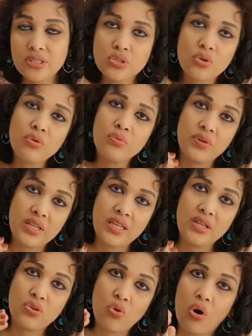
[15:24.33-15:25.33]
So we
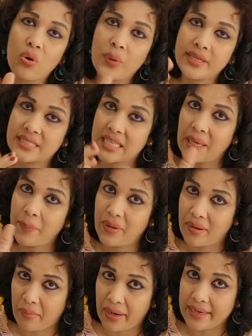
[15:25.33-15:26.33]
need to always keep
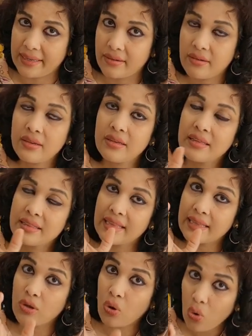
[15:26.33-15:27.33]
in mind
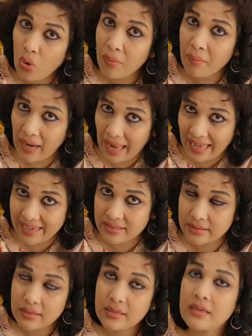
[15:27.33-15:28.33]
that the
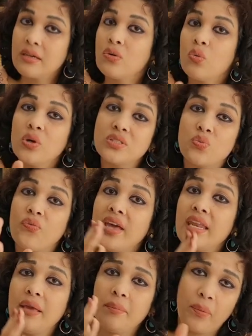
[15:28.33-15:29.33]
homeland was
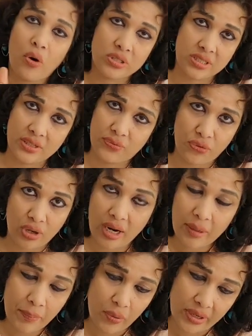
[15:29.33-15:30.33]
very important for
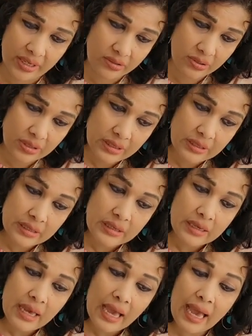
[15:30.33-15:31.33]
our poet.
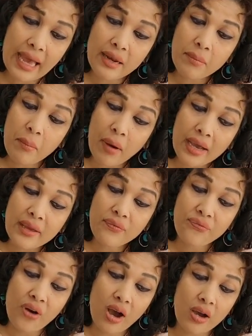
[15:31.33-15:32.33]
And my
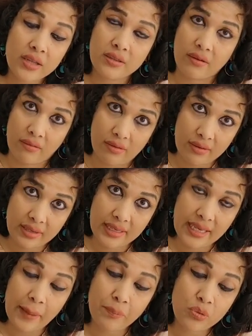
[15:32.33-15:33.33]
father
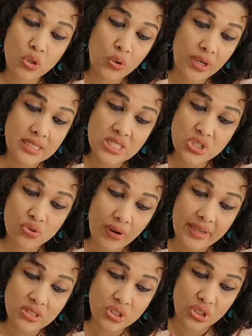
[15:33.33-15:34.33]
kept to his
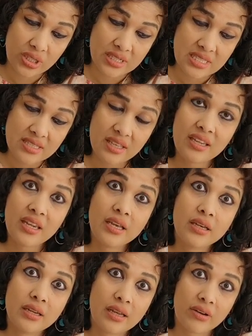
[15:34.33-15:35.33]
strangeness in
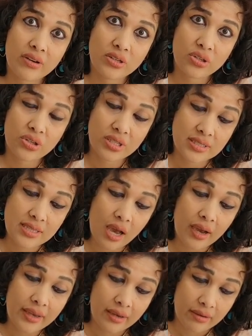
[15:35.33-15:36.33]
ignorant
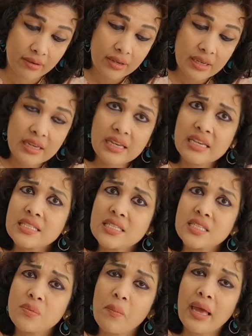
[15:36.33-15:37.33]
desire,
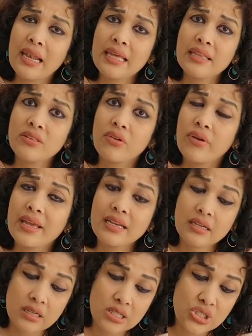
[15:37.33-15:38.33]
smelling the
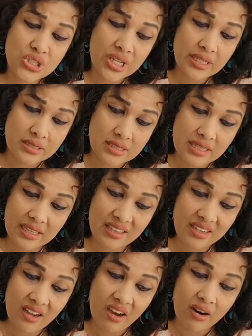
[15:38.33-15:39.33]
wrinkled sheets
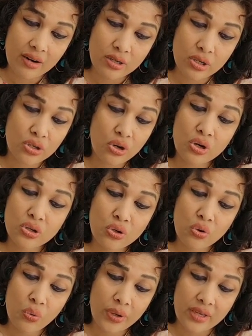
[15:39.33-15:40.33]
in the dark, not
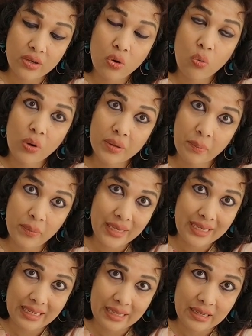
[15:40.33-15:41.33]
knowing what
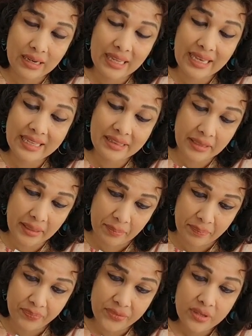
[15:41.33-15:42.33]
meaning lay in
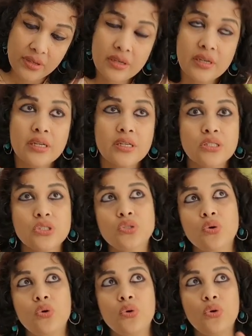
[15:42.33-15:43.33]
them.
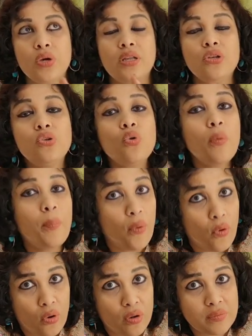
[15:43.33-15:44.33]
So in two
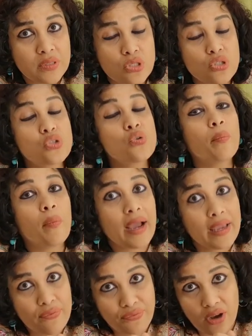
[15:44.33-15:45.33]
poems, To
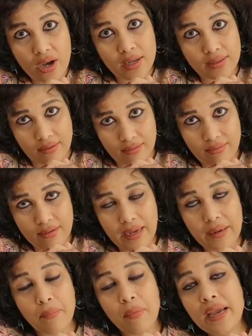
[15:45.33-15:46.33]
My Father
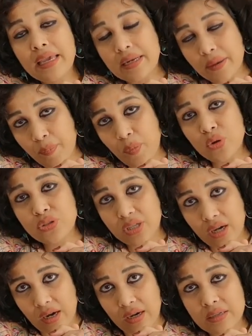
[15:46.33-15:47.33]
and My
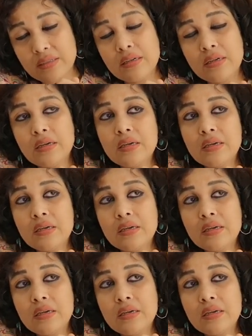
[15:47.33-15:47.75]
Report Card,